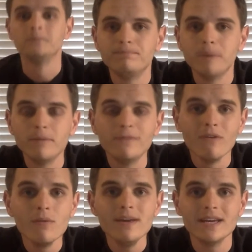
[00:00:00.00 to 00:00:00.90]
But
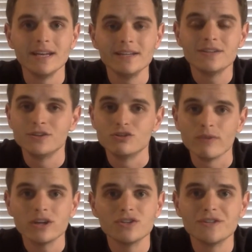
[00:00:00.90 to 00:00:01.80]
before we get into the
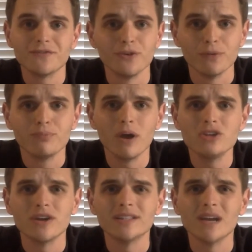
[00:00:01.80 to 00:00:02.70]
directions for your
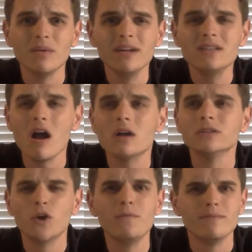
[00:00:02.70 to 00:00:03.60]
project, I want to talk a
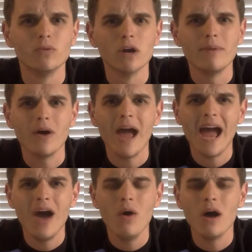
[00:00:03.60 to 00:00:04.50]
little bit more about
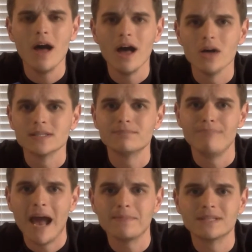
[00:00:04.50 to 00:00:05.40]
how else
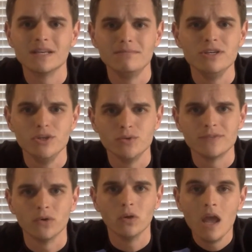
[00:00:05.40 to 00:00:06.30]
maps can be
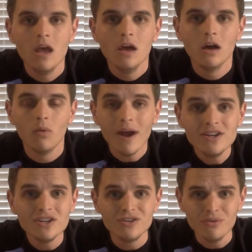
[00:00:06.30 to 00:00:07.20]
useful. Why
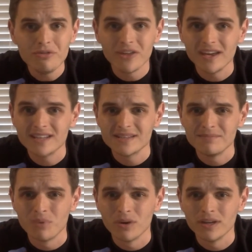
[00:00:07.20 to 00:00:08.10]
do you think it's
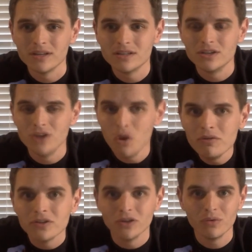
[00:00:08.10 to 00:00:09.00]
important to know
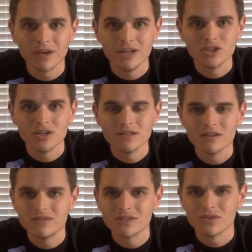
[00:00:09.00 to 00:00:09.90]
the locations
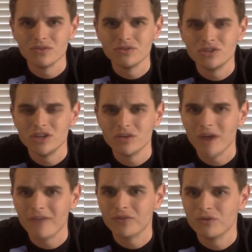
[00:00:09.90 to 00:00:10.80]
of certain
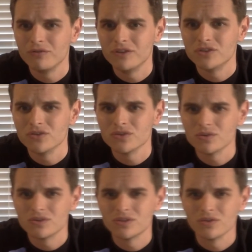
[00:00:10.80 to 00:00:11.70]
geographical features
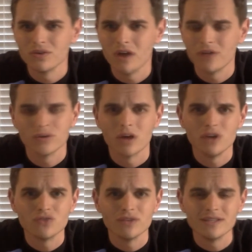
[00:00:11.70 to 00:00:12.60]
or certain other
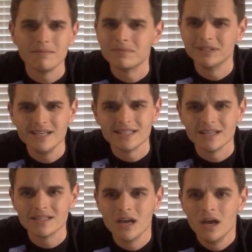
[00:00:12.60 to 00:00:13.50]
countries and places?